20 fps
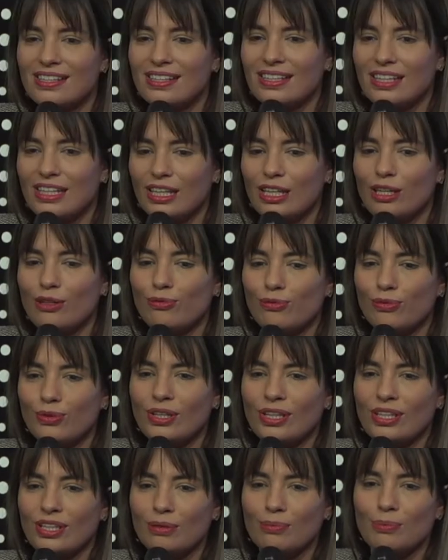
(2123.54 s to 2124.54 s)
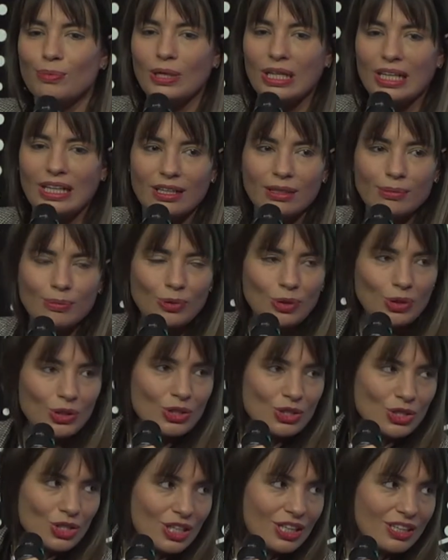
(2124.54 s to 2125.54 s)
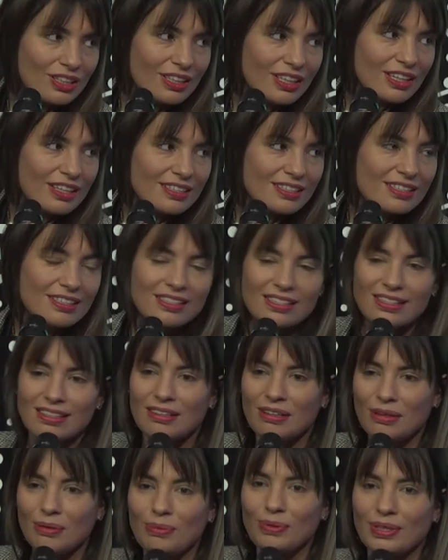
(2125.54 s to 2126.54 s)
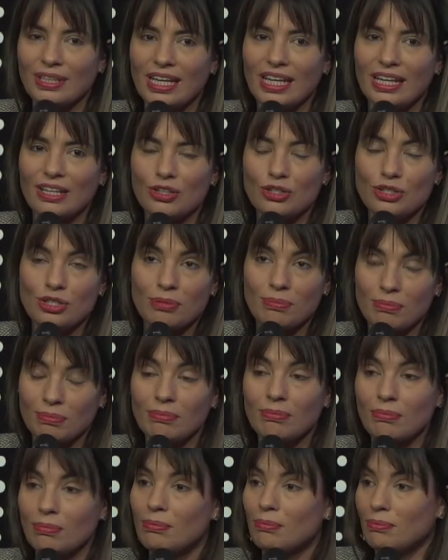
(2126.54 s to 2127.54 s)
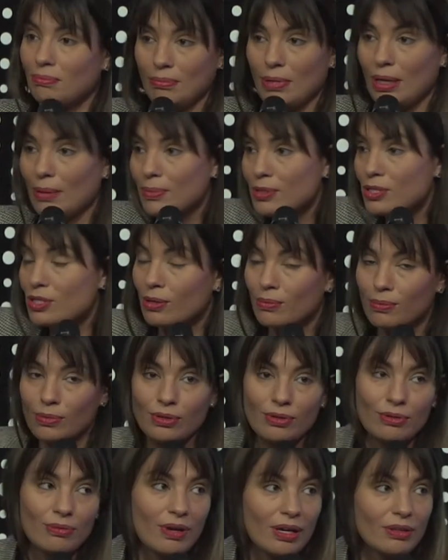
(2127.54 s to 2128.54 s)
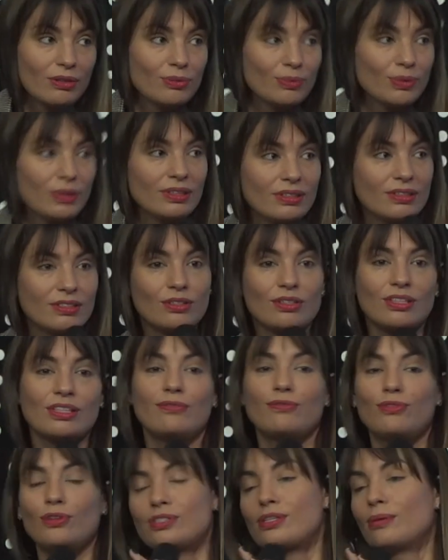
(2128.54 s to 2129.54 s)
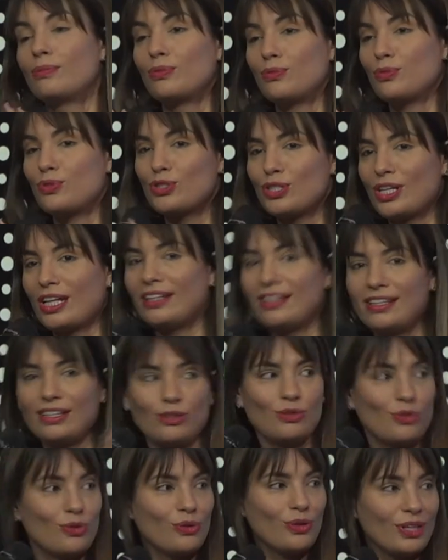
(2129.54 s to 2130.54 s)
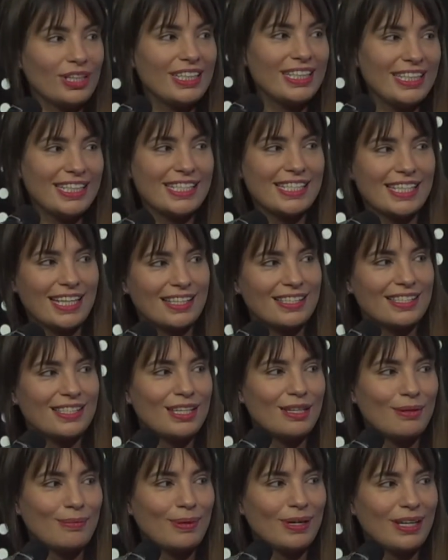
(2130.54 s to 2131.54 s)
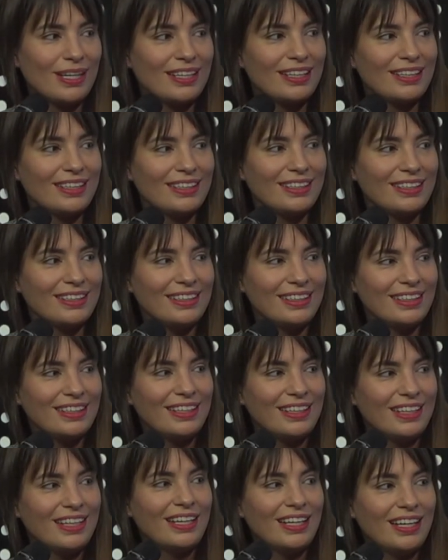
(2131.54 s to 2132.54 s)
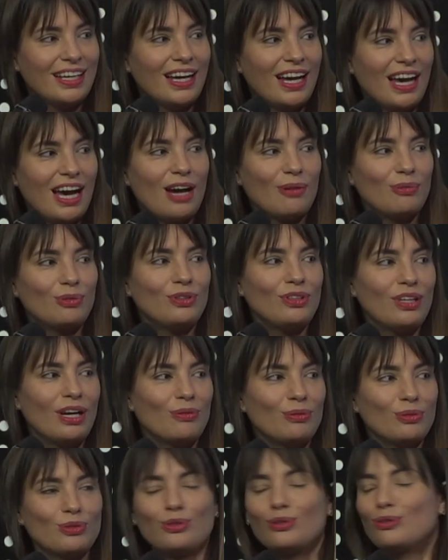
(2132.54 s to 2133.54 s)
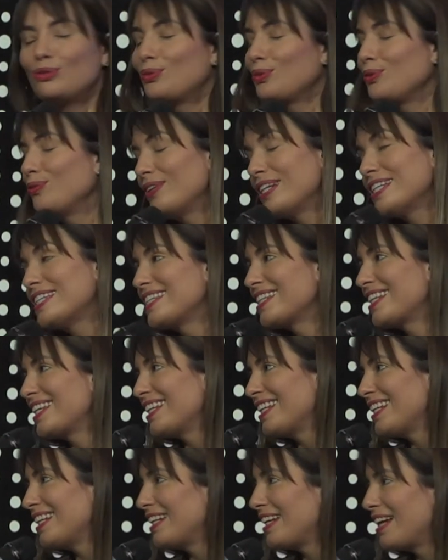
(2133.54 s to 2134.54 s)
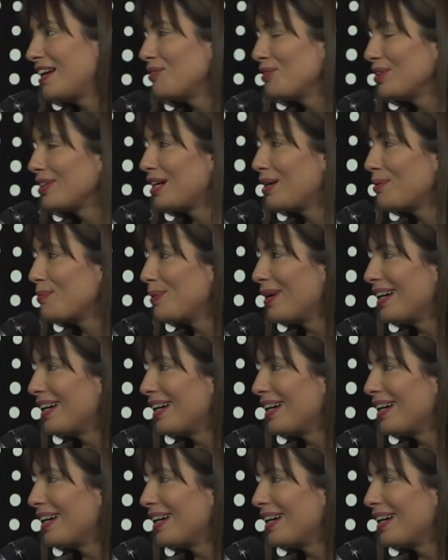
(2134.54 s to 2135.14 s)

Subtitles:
if we can bring a blockchain, yes, with energy, maybe somewhere around the world, someone from Schneider is already discussing, but I would go to investigate and I will come back.